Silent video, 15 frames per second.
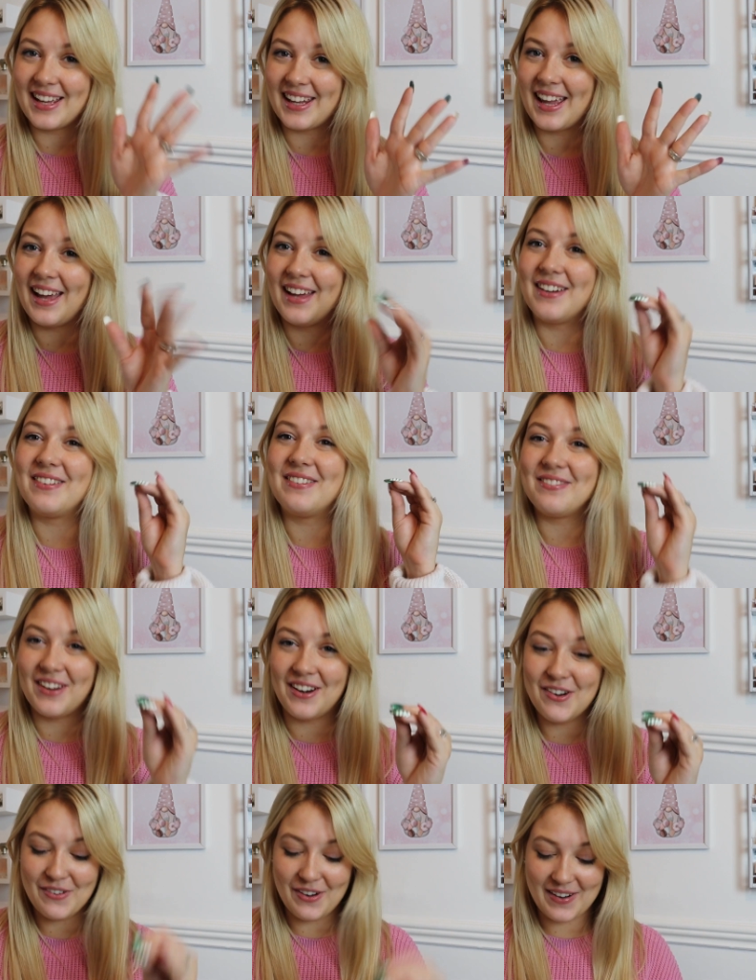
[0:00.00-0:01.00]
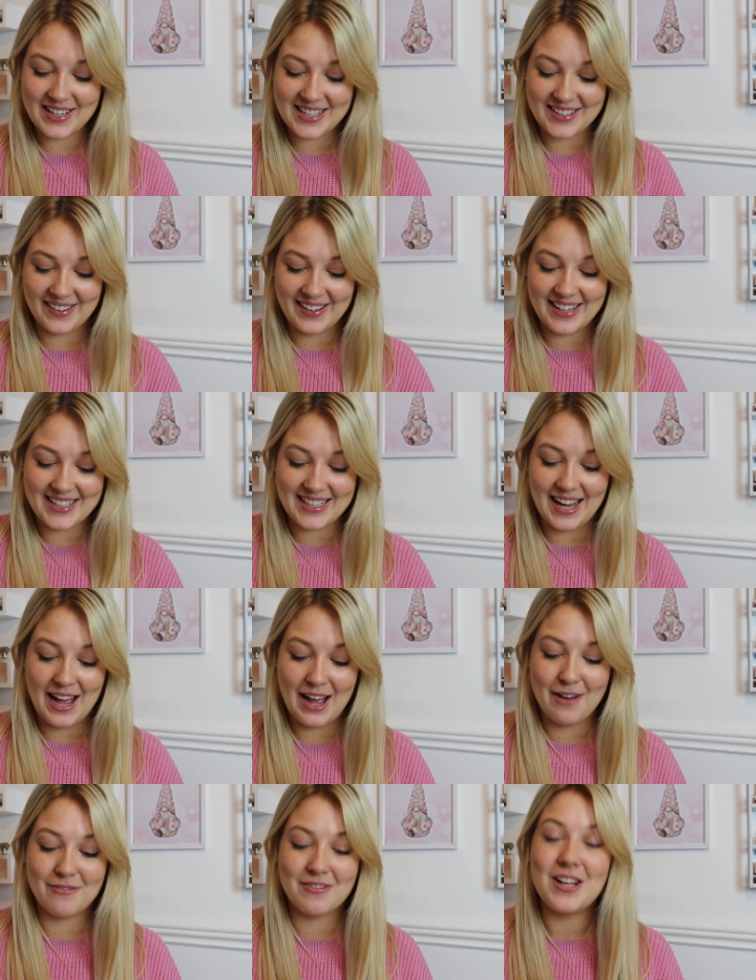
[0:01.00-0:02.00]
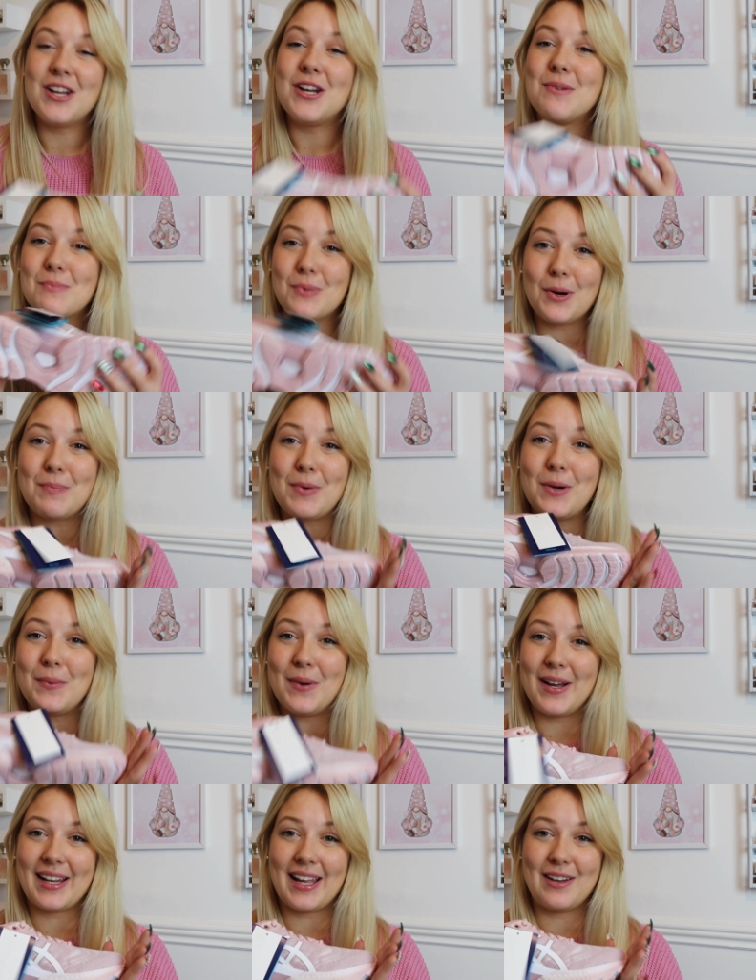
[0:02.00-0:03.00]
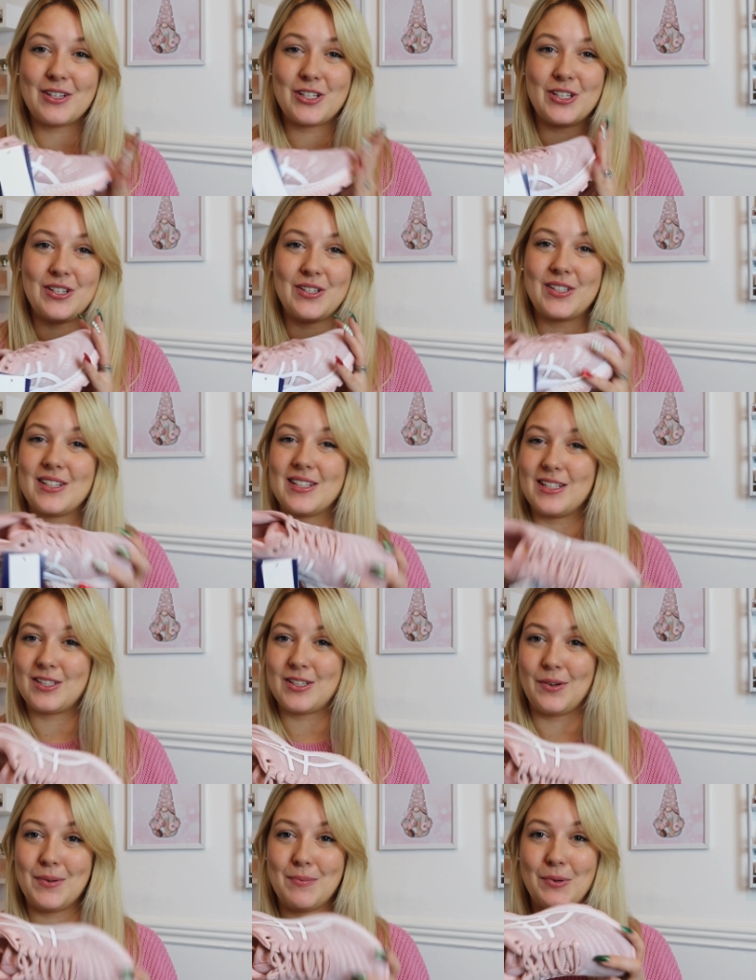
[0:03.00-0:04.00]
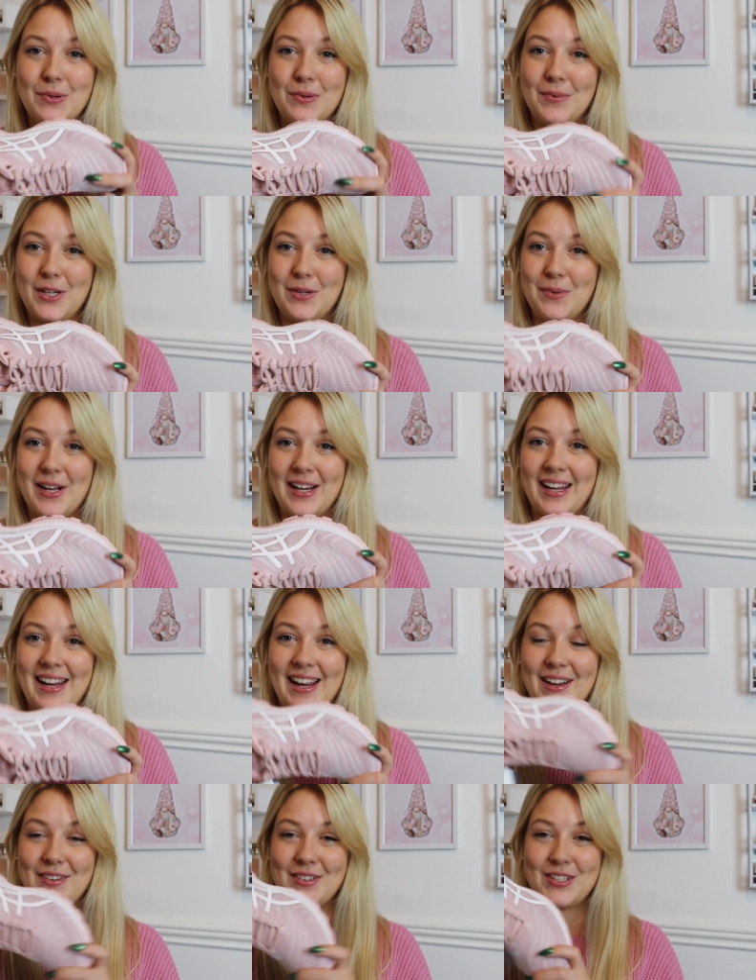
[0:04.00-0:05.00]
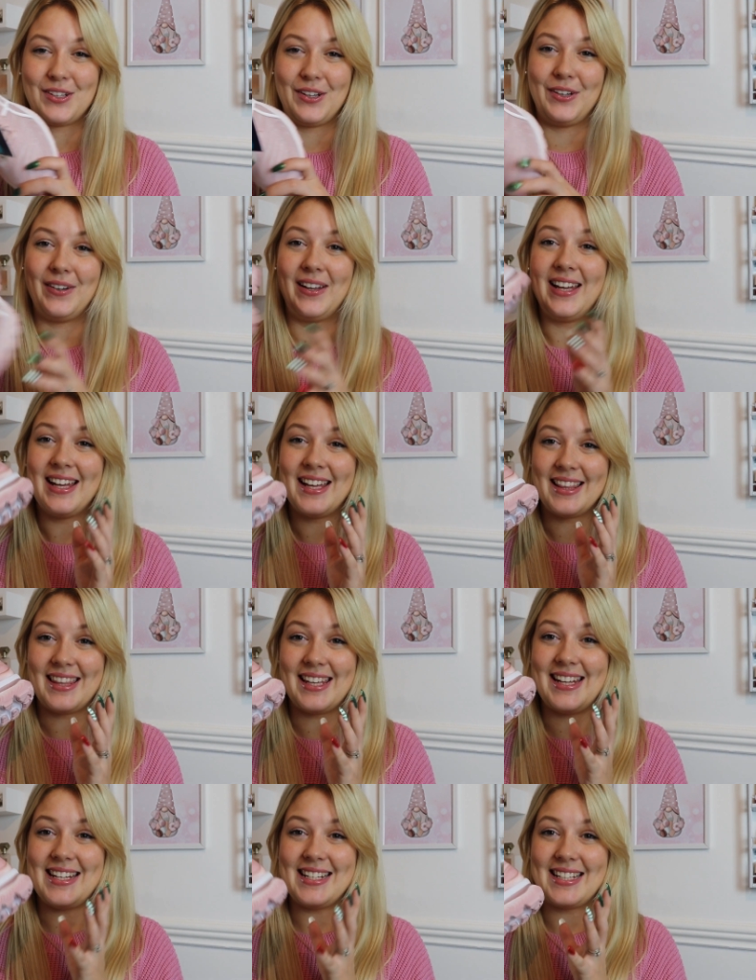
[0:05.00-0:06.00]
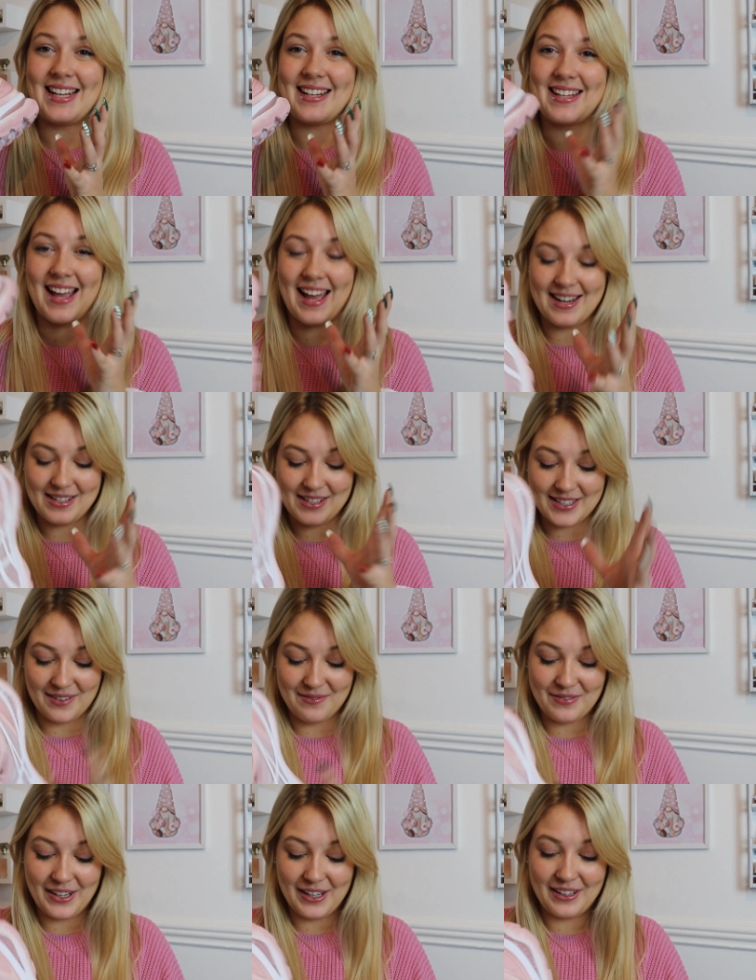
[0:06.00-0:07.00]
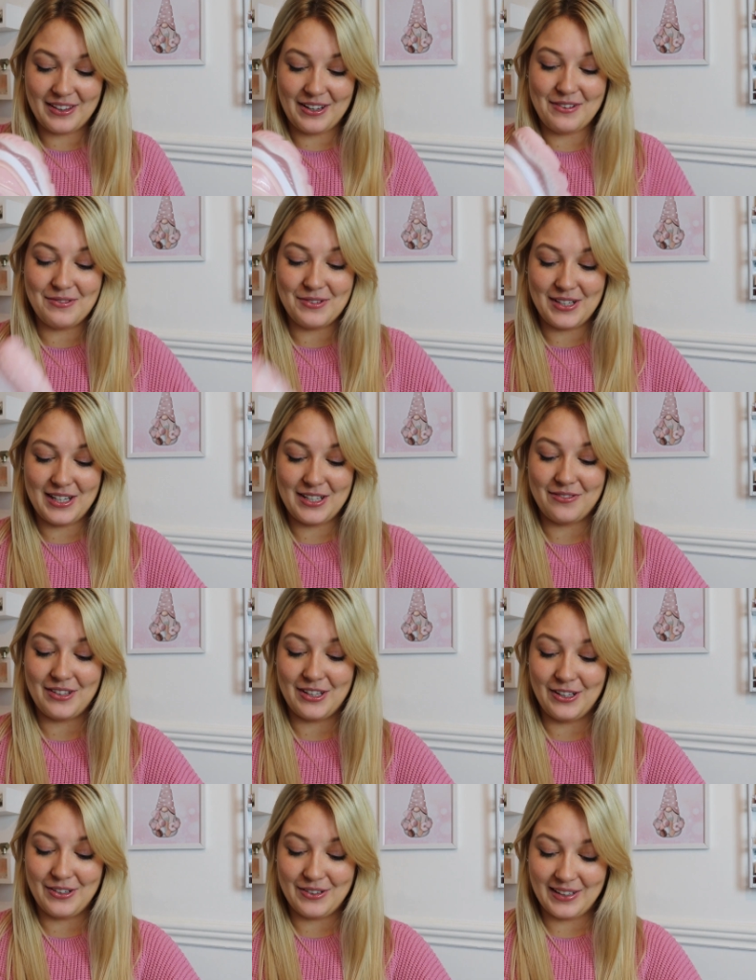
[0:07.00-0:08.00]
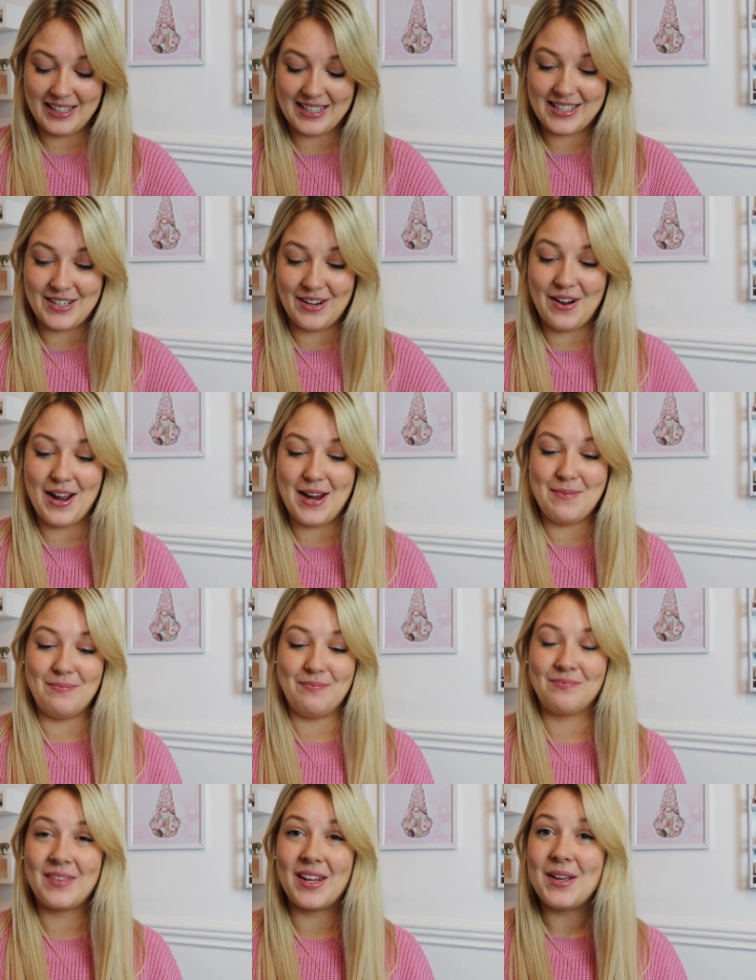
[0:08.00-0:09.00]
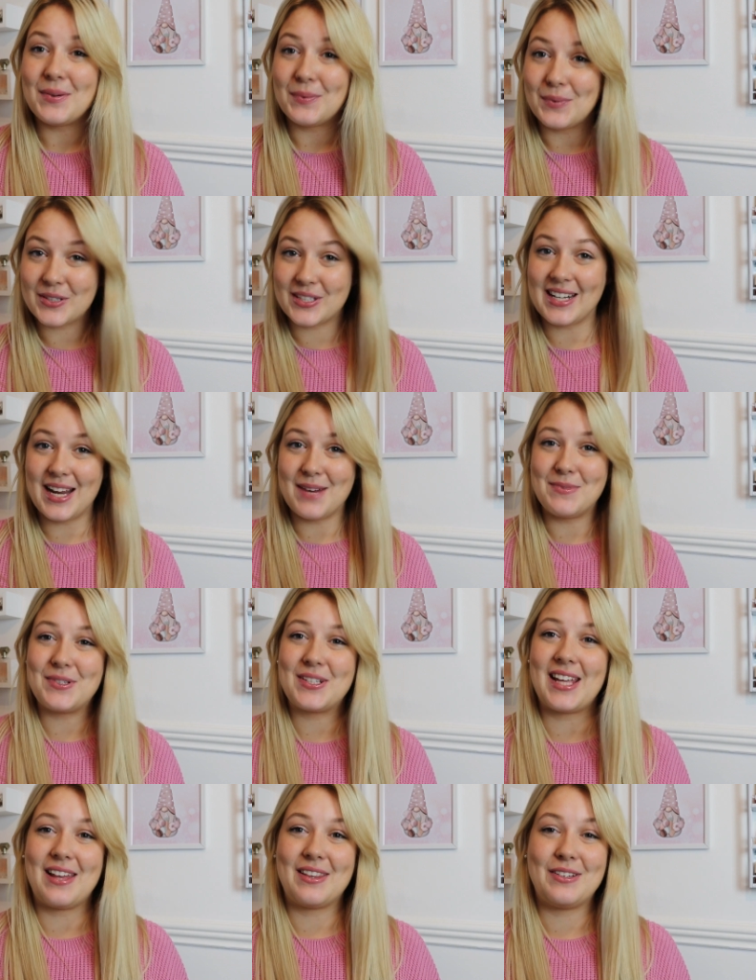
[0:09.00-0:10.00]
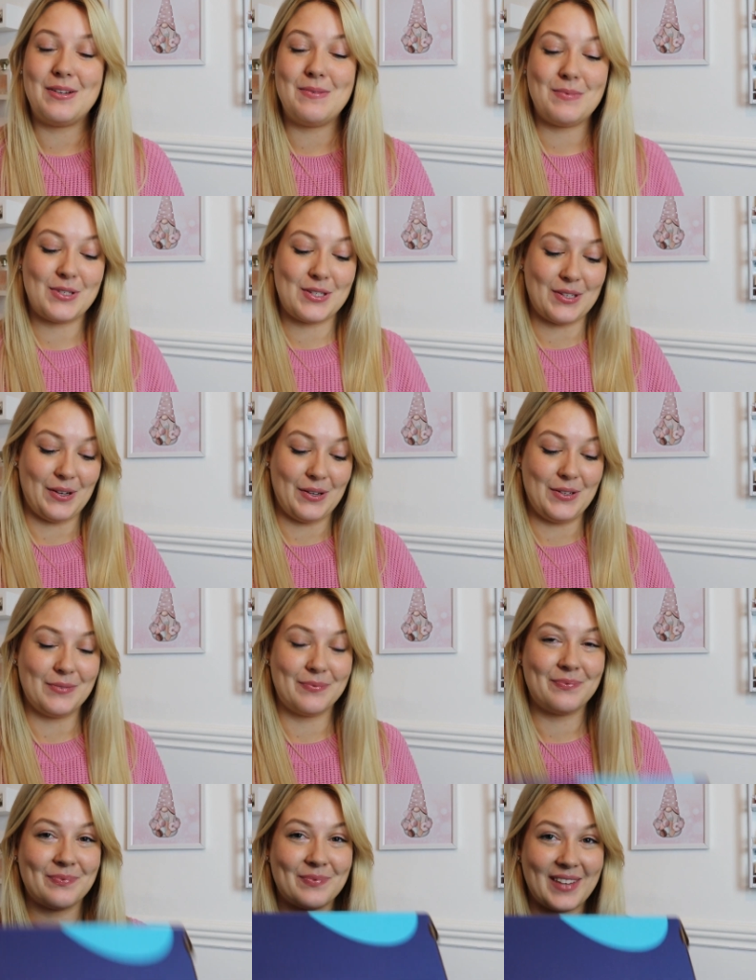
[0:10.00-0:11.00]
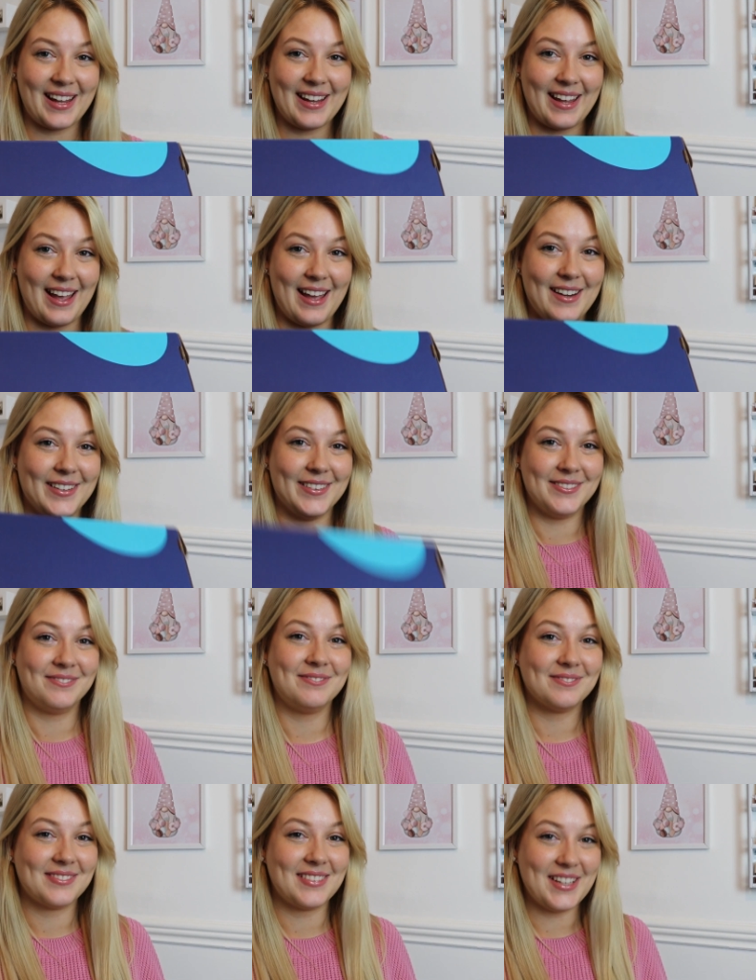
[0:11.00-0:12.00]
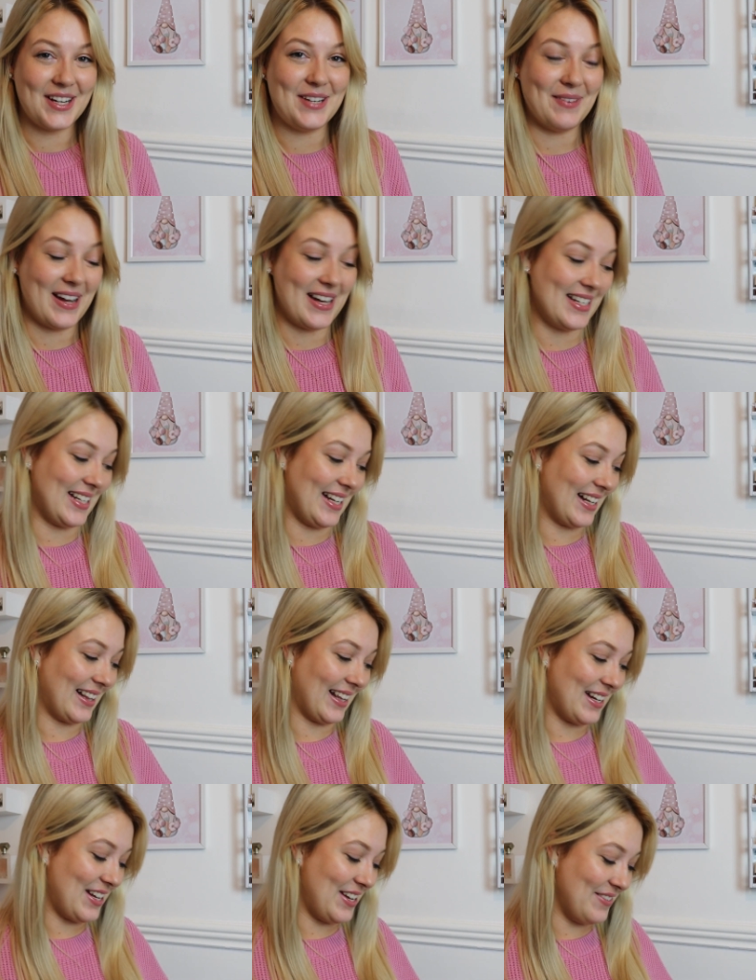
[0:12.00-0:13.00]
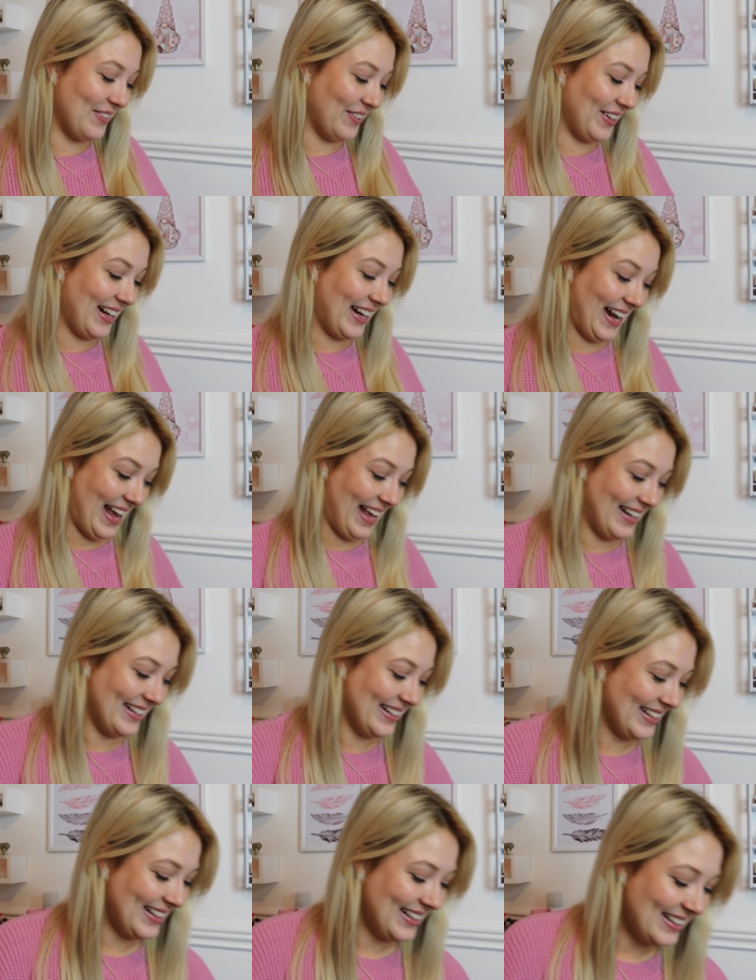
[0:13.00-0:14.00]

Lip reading: again very excited to have proper workout shoes because it's so important when you're working out. So these, again, something that I've wanted for the longest time, wasn't able to get them, so again, amazing. Thank you, Ron, again.